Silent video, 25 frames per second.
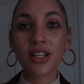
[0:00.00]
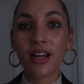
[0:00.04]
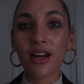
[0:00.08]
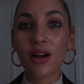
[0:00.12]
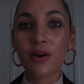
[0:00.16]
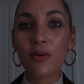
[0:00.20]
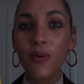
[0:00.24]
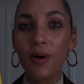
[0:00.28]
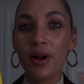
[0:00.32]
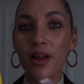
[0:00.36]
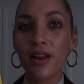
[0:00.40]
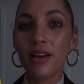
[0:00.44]

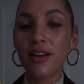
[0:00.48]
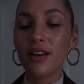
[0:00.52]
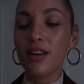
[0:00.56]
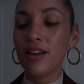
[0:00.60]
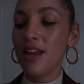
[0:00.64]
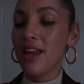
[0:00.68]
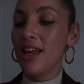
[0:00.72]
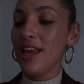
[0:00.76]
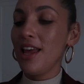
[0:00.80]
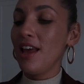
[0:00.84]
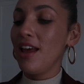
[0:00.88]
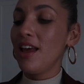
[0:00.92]
hair one.
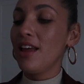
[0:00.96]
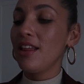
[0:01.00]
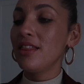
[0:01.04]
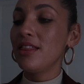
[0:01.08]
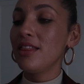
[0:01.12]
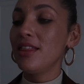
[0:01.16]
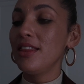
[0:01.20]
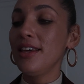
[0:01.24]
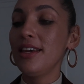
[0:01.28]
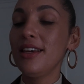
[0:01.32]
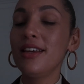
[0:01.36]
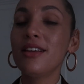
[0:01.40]

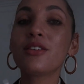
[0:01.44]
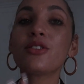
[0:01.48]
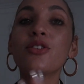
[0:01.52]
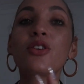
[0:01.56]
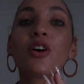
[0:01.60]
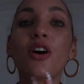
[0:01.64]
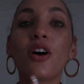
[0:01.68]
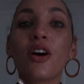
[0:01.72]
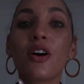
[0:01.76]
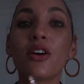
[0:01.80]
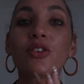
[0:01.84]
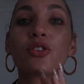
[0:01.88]
These
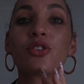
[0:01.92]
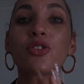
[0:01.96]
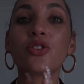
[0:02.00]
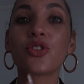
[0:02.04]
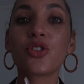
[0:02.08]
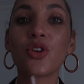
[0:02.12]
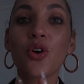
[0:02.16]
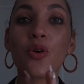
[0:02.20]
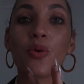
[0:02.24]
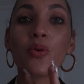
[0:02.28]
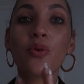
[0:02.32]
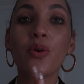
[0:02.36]
are
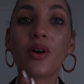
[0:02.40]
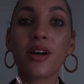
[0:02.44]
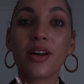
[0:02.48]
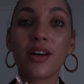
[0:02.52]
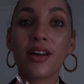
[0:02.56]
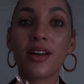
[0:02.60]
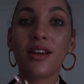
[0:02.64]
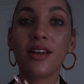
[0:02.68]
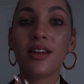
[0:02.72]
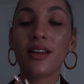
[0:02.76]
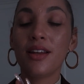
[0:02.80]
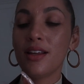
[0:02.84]
so
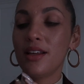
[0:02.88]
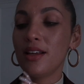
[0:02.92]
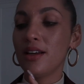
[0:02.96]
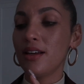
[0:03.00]
good.